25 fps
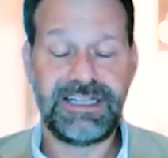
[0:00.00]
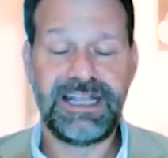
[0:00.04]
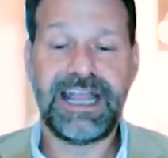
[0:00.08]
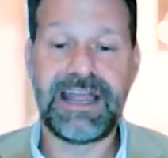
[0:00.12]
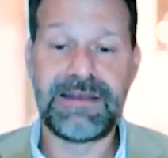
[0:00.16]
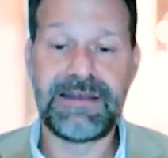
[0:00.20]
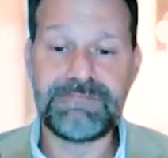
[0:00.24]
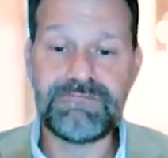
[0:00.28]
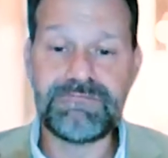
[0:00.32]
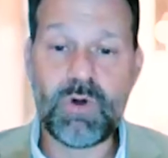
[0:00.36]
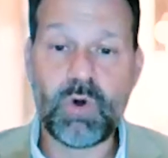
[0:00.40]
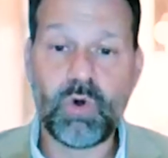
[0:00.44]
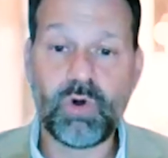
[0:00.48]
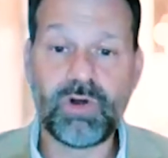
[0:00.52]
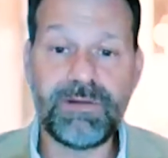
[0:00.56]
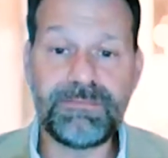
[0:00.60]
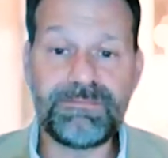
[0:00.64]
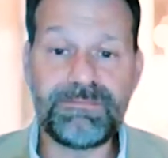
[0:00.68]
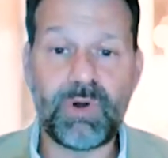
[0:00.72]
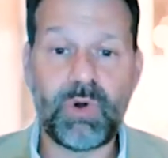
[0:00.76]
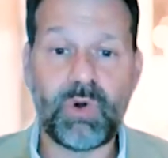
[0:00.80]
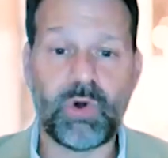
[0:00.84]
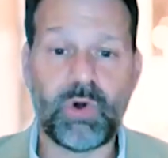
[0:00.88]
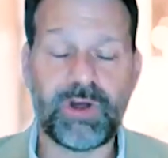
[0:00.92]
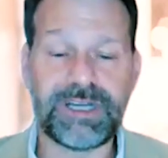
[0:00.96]
And more
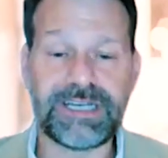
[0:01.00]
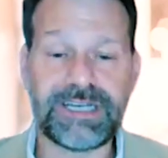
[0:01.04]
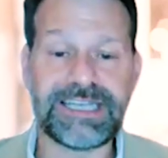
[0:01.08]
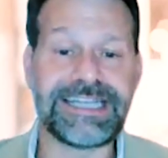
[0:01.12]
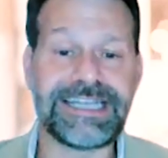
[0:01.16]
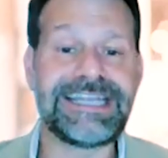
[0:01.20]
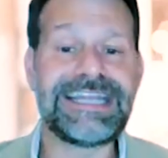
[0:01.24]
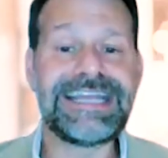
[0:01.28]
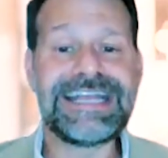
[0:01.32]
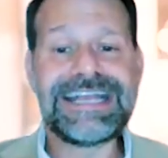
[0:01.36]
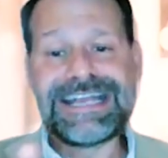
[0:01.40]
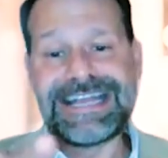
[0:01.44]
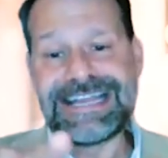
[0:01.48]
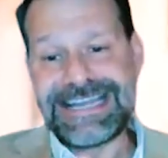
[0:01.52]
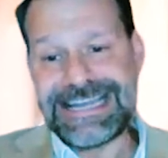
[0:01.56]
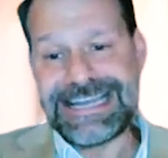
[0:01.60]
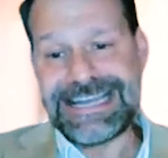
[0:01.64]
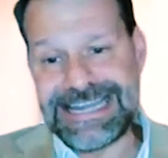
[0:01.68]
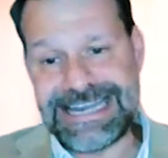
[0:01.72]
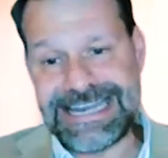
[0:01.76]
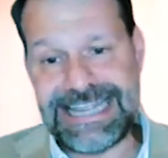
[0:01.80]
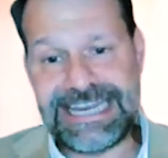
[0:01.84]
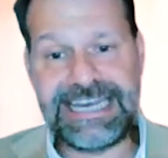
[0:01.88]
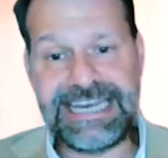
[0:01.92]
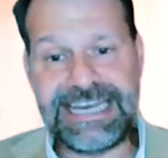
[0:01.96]
importantly,
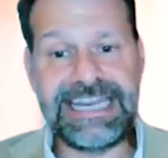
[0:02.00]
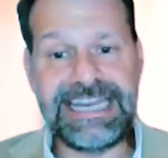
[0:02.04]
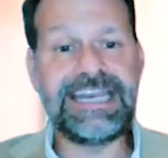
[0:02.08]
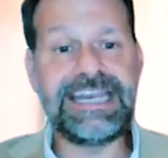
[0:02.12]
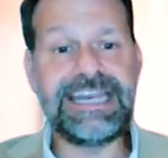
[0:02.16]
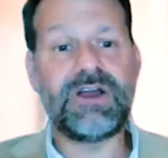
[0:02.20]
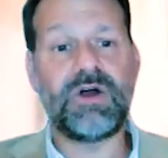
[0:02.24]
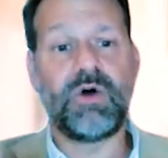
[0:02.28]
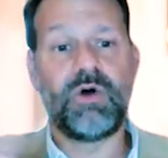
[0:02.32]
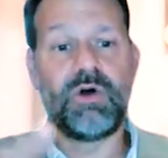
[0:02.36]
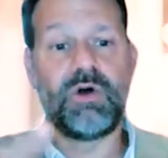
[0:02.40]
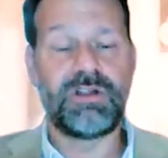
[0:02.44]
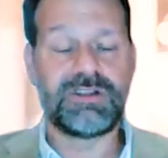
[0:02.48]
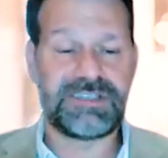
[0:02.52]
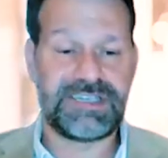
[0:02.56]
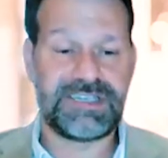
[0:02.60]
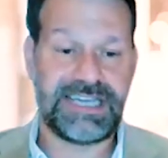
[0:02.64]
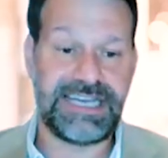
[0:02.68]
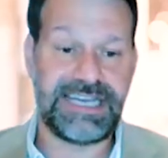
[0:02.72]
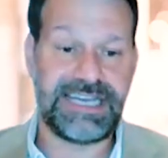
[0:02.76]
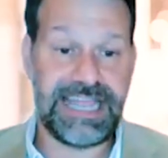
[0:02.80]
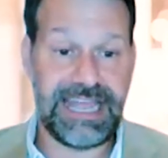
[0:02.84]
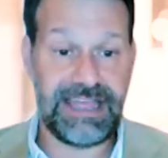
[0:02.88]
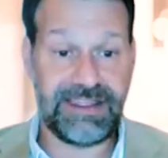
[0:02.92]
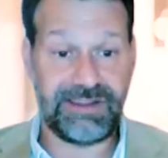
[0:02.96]
knitting it all
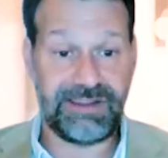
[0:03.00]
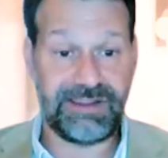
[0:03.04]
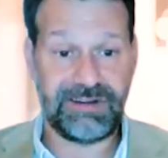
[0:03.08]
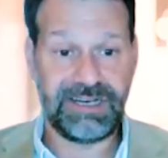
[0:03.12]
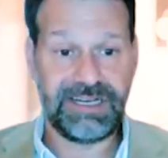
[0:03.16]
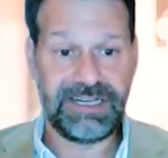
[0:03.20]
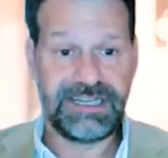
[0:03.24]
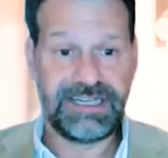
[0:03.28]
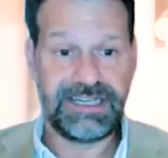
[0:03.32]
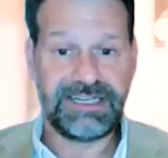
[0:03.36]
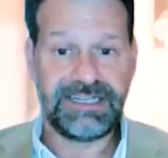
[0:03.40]
together.